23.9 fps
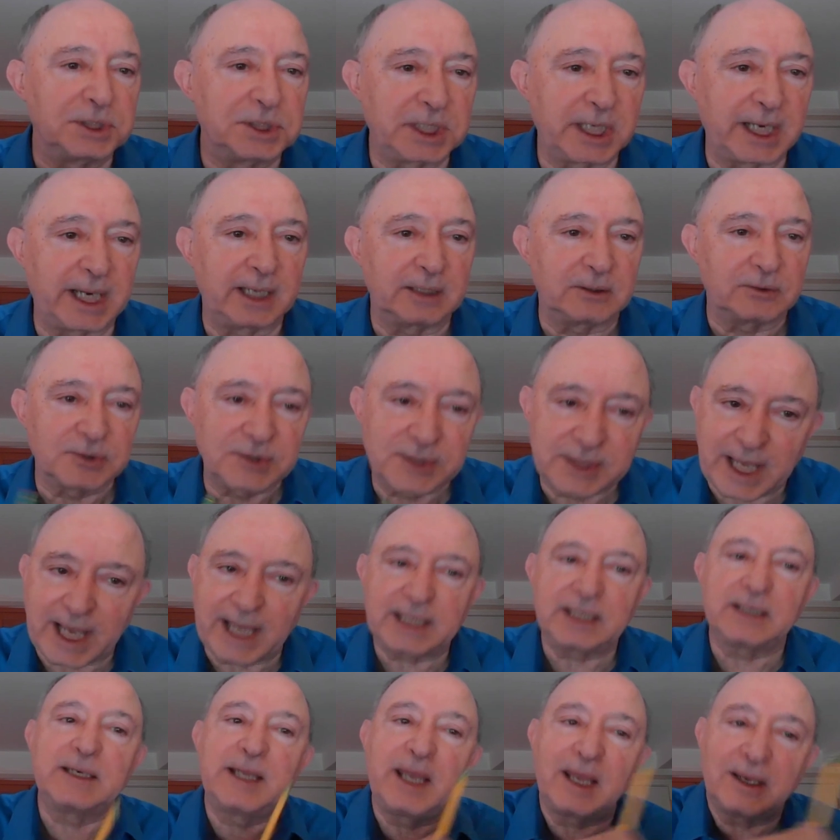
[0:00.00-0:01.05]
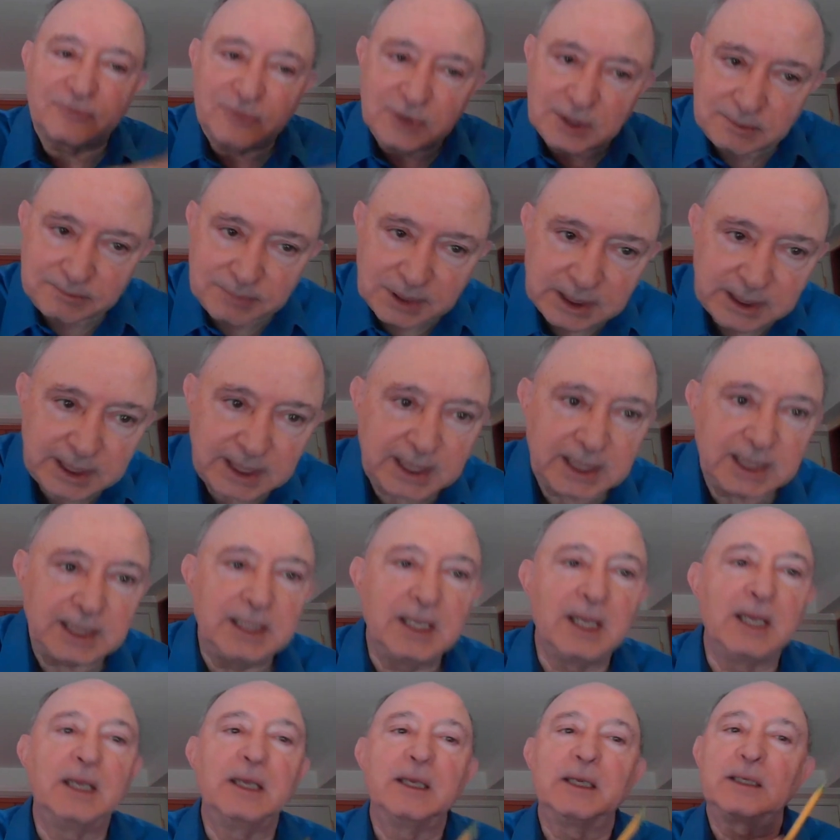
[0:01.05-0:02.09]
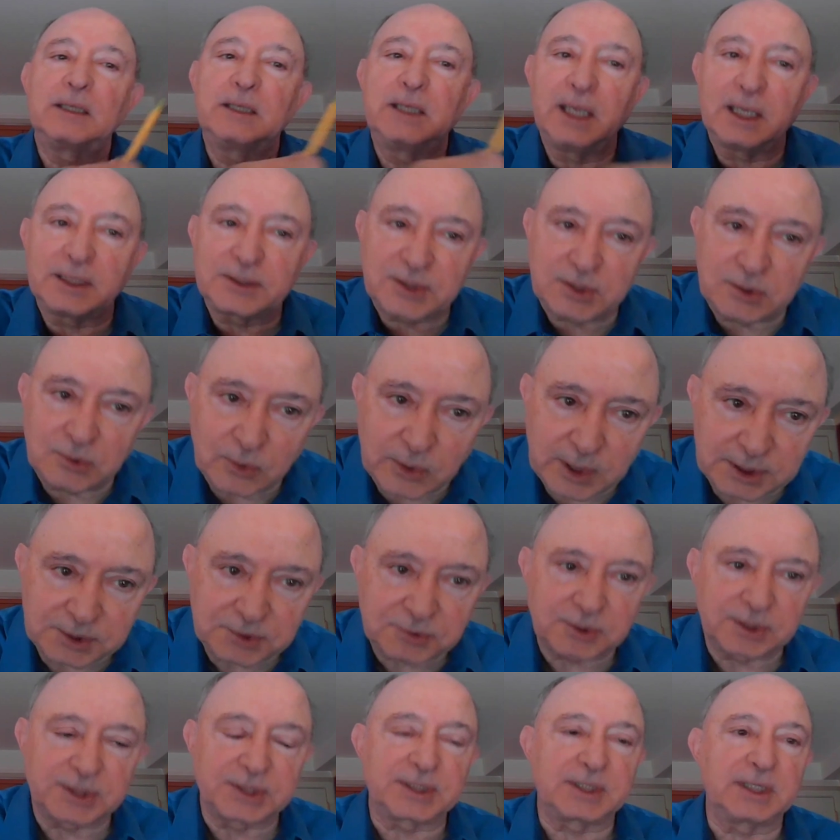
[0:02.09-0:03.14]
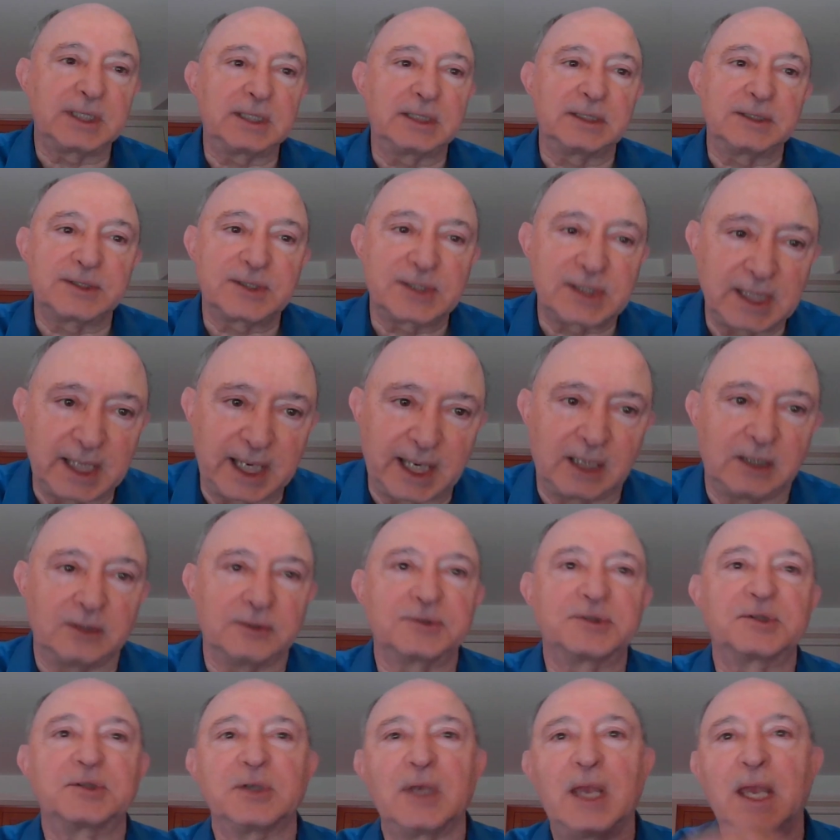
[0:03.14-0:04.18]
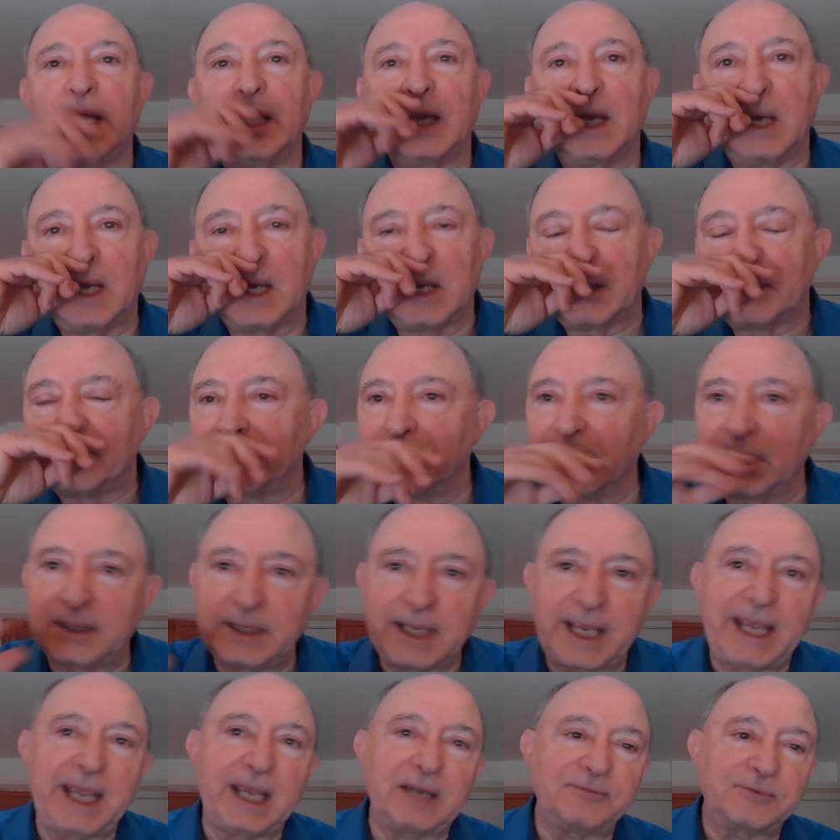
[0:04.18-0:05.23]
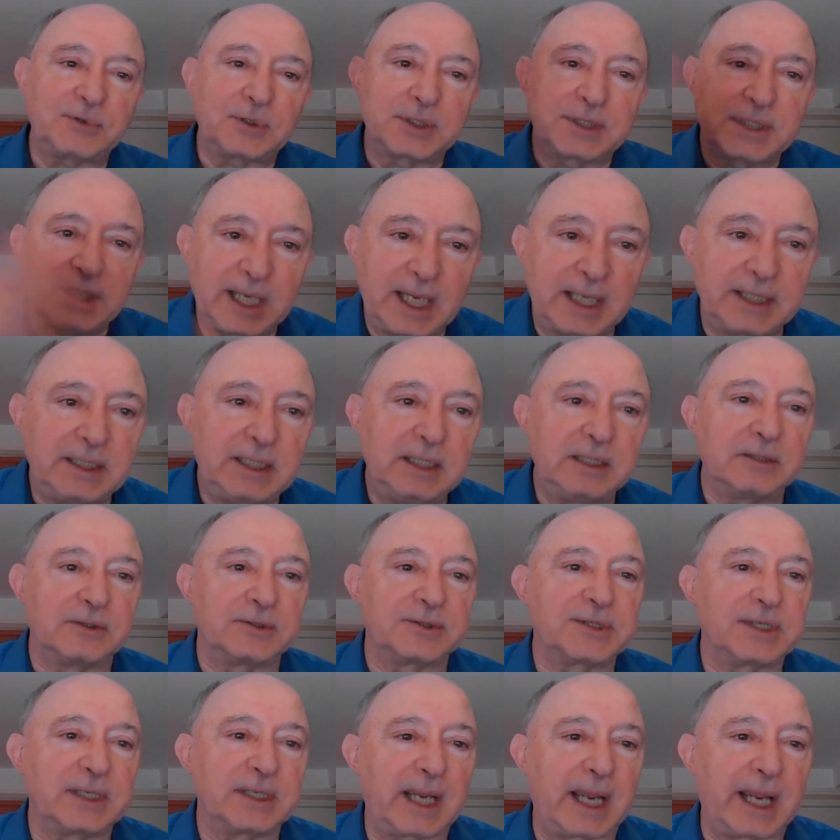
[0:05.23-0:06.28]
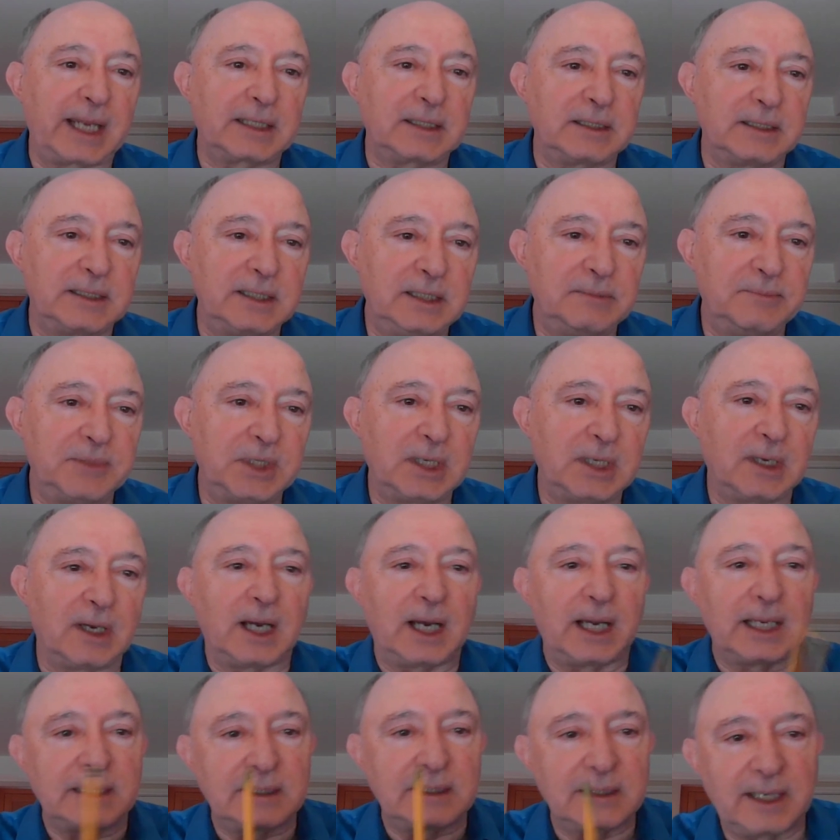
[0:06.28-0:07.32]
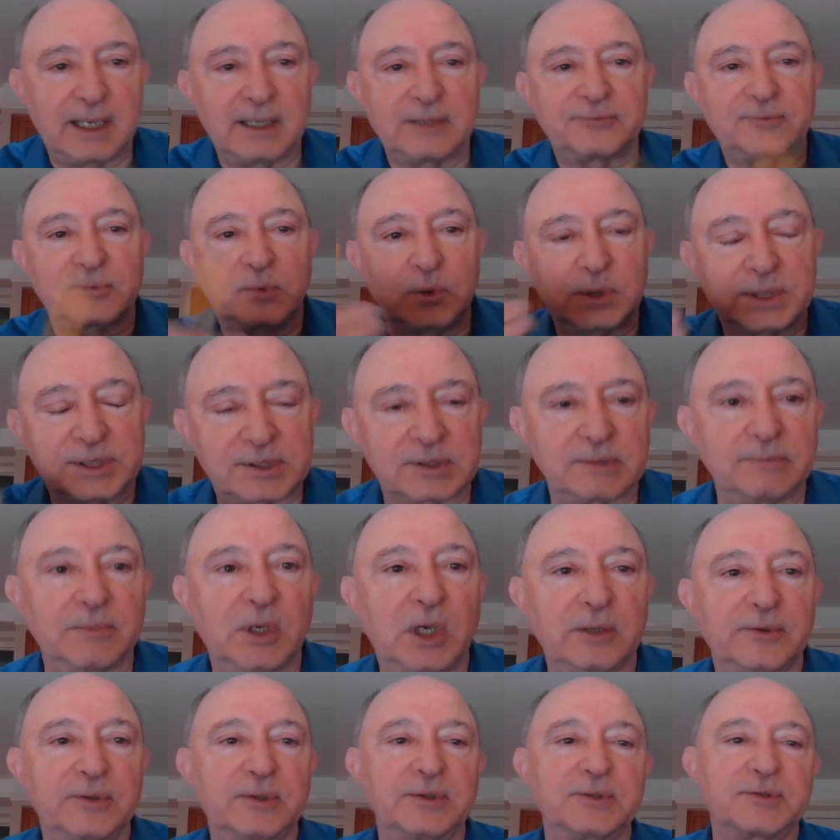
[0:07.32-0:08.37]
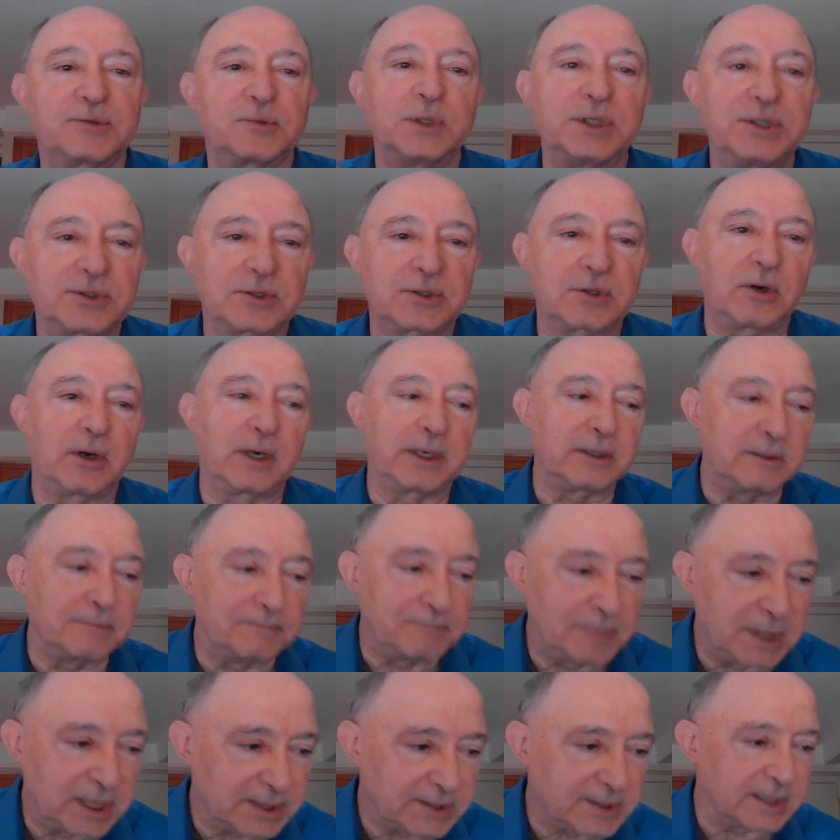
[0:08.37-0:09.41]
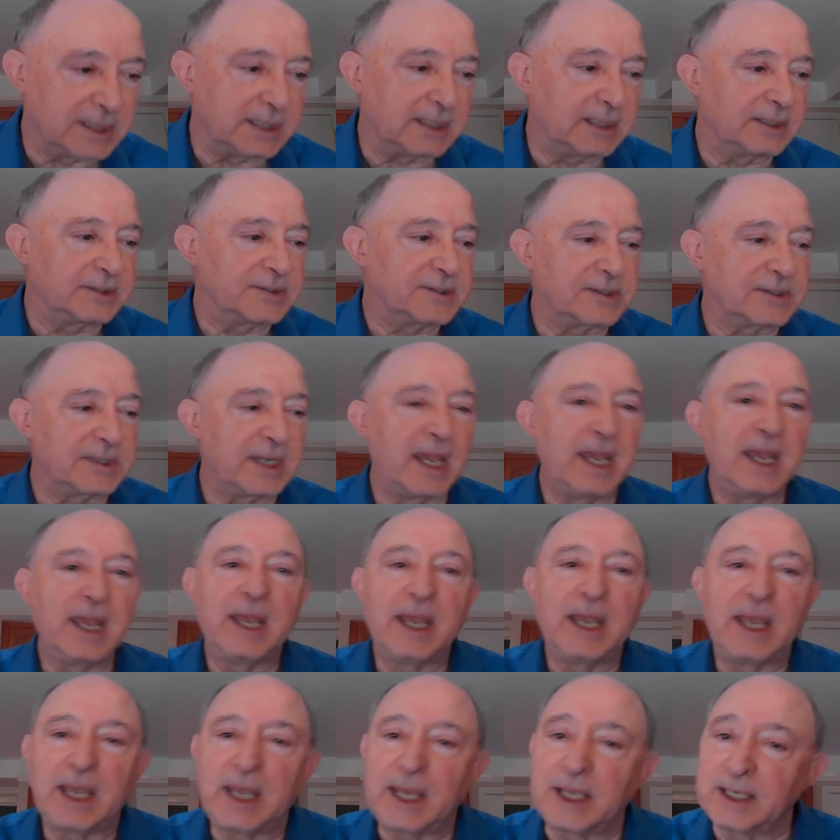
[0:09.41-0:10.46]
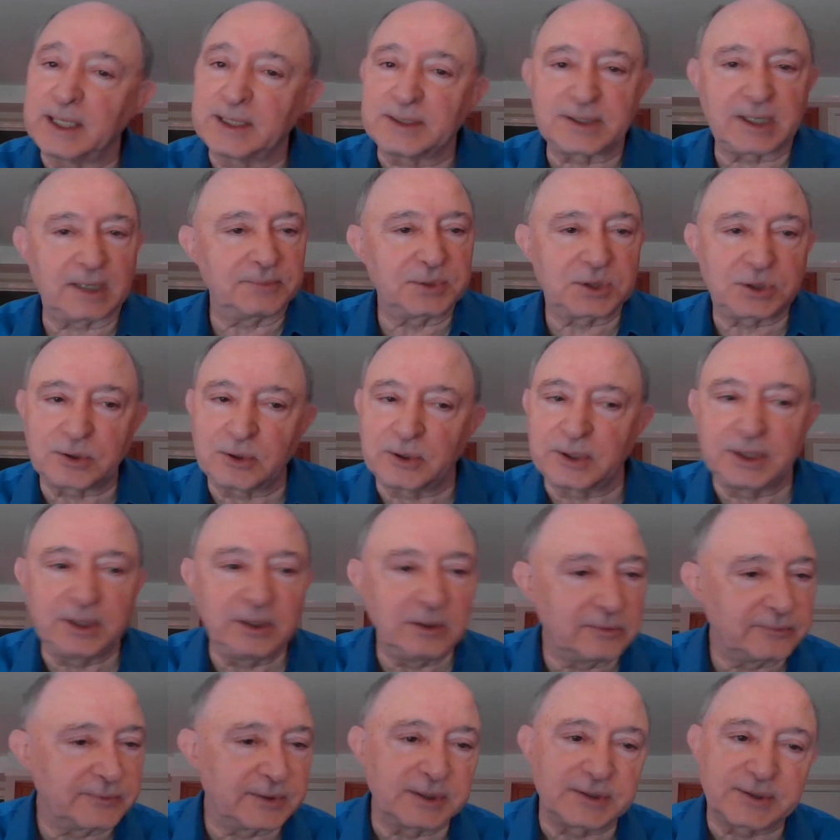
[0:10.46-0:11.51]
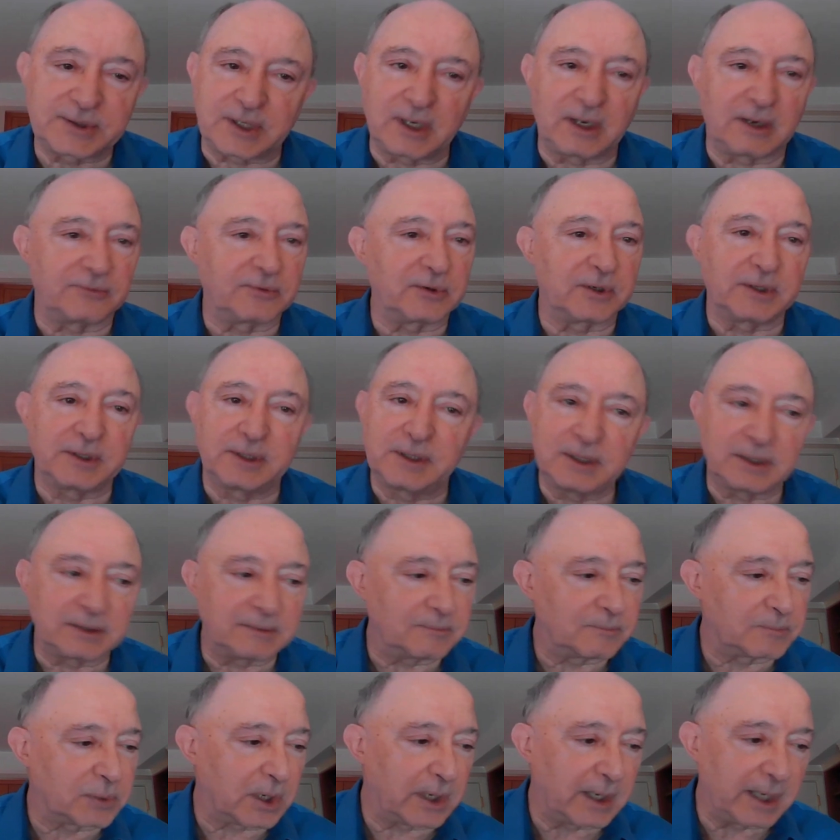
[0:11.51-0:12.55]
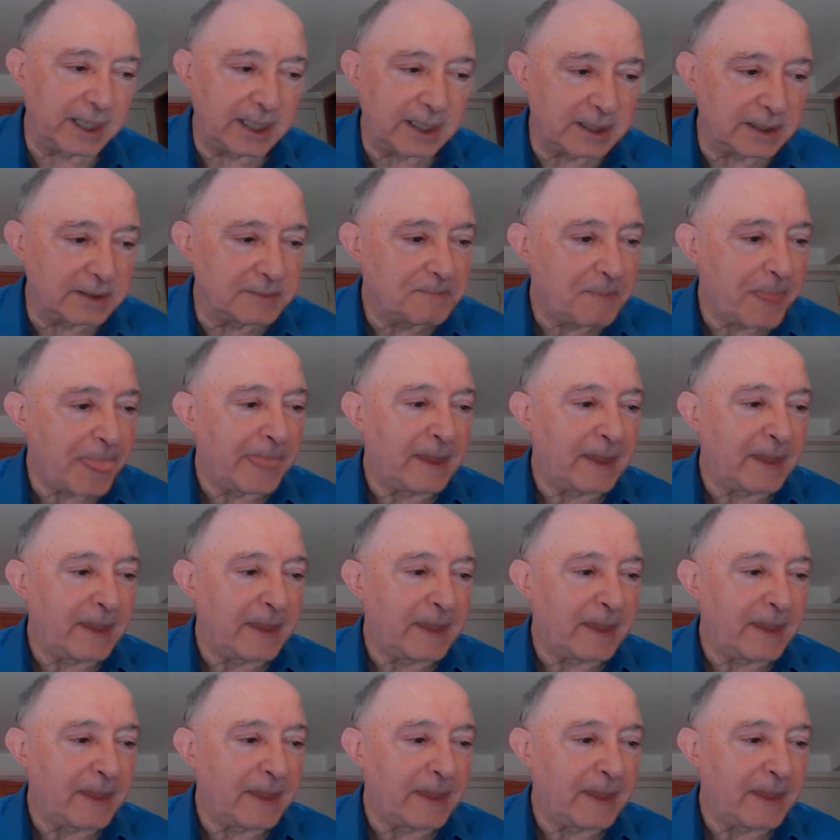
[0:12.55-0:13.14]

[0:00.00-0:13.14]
channels. That inevitably gets you interested in sales. But after 10 years in academia, I left with some others. We started a business. And as I'm sure you've discovered, Brian,